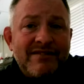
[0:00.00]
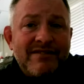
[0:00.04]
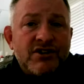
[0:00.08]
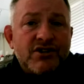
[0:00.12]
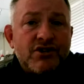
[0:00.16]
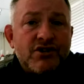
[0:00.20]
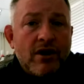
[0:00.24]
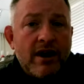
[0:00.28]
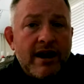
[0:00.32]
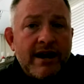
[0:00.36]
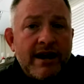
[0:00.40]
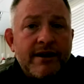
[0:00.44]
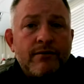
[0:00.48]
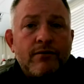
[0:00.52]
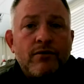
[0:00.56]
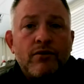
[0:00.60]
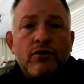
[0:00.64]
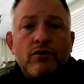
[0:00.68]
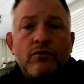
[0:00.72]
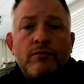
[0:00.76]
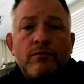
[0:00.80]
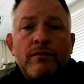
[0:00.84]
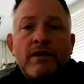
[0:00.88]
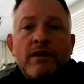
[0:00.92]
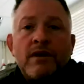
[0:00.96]
Trident
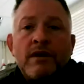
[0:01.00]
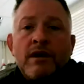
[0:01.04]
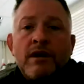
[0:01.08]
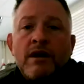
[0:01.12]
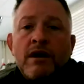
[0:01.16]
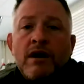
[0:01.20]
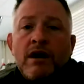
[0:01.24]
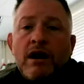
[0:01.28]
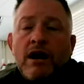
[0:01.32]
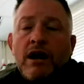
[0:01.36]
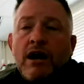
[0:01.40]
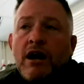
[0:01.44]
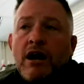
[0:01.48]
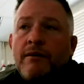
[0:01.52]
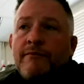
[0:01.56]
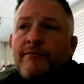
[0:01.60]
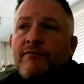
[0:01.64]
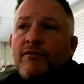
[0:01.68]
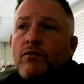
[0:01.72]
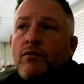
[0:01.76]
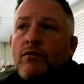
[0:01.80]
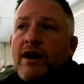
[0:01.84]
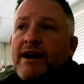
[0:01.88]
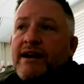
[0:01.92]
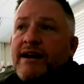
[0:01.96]
Room for
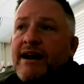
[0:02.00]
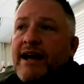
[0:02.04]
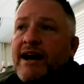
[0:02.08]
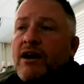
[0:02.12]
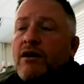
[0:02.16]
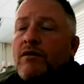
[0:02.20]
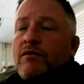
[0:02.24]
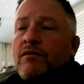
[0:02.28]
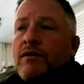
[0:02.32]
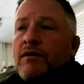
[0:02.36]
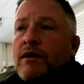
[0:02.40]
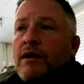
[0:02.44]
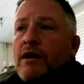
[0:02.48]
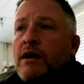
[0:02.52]
right now.